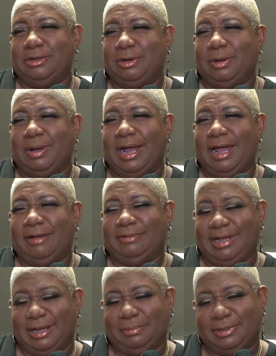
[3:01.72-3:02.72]
I have
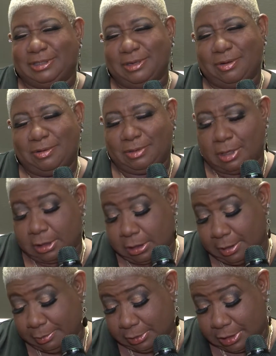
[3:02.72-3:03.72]
an episode
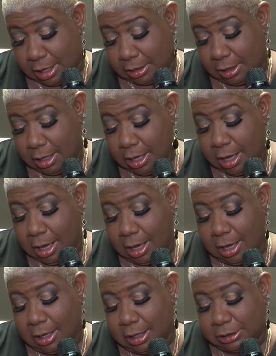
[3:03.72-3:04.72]

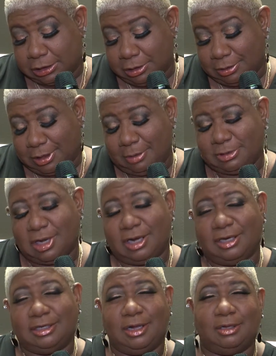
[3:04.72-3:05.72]
a show comes
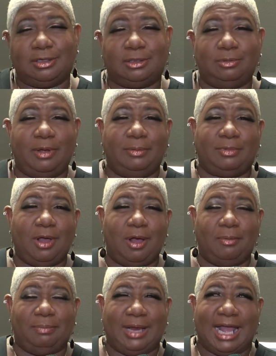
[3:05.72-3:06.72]
on Adult Swim
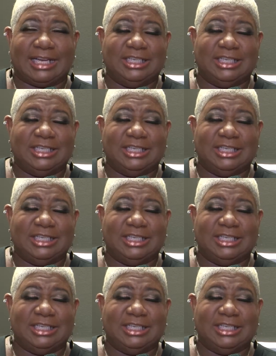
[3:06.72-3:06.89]
called Black